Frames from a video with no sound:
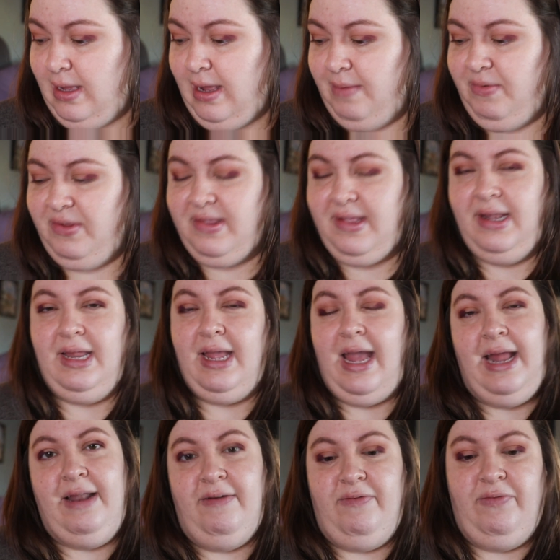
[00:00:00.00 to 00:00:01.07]
I'm just going to
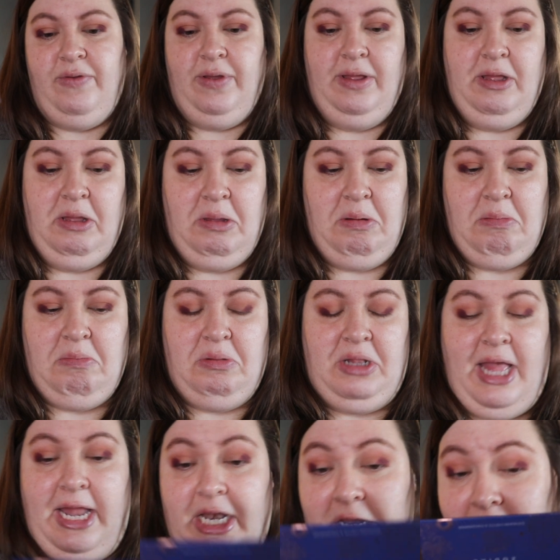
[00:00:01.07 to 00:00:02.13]
kind of
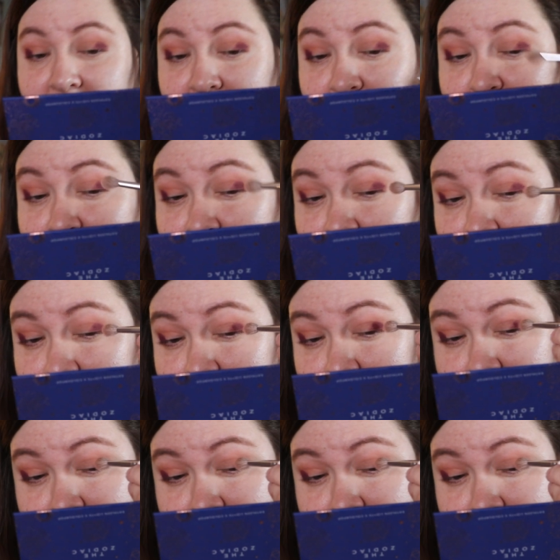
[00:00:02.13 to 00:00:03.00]
blend a little bit.